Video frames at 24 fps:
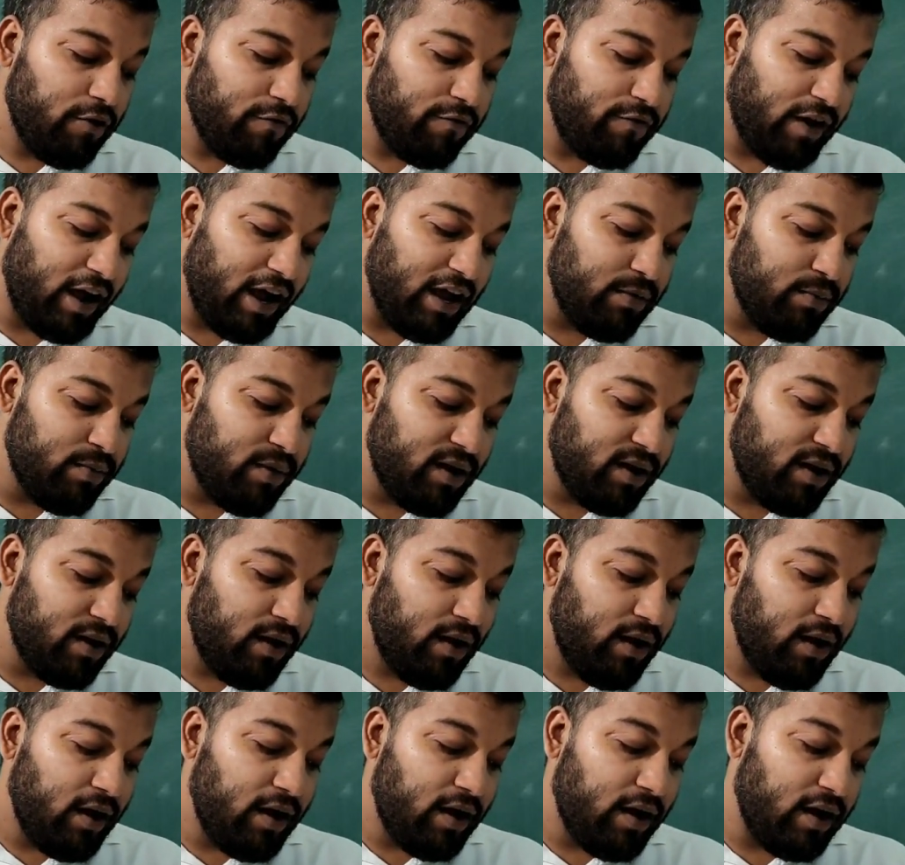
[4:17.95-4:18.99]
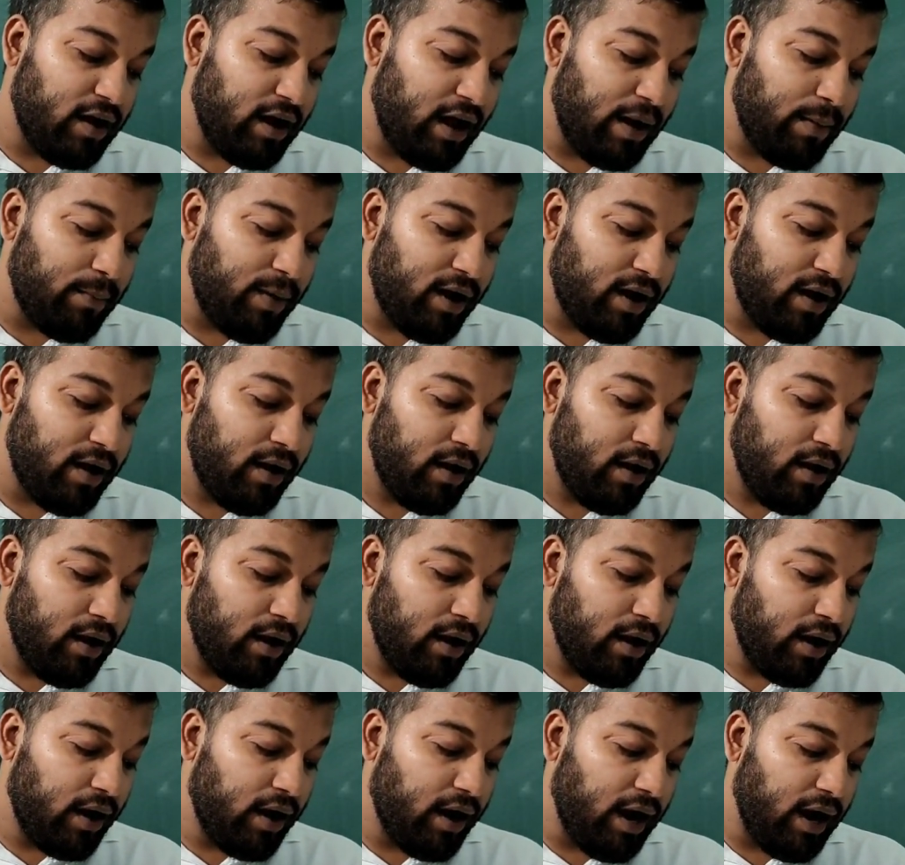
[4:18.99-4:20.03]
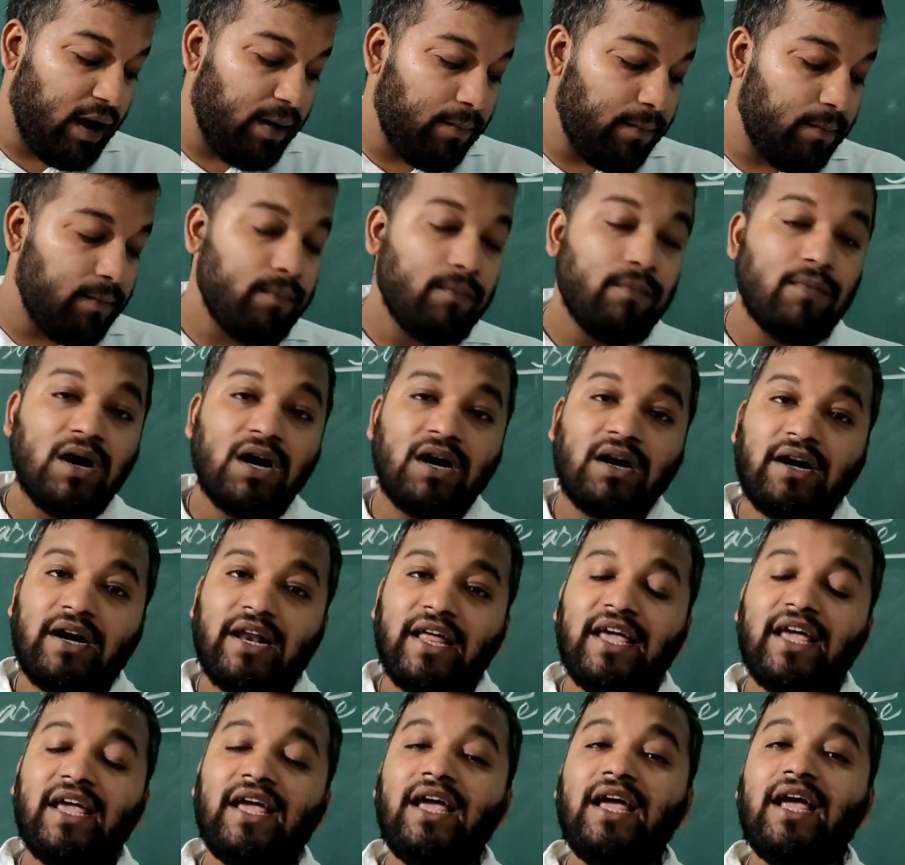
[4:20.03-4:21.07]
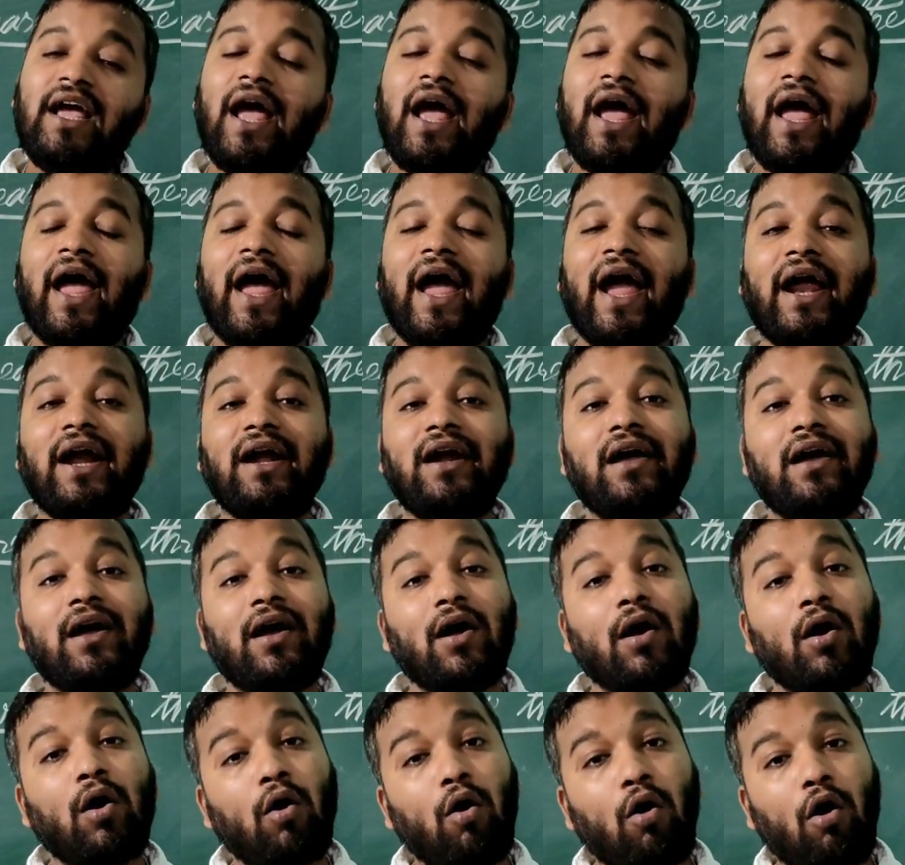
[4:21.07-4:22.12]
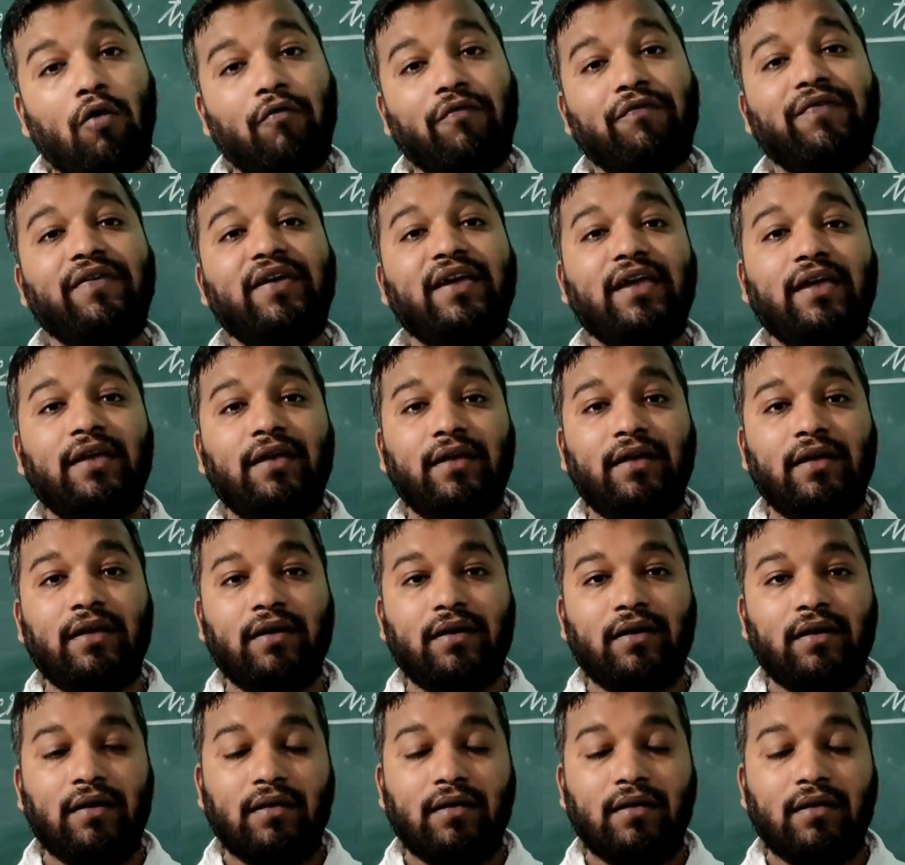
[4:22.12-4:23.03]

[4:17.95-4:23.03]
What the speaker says: fiber, rubber, gum, tea and coffee.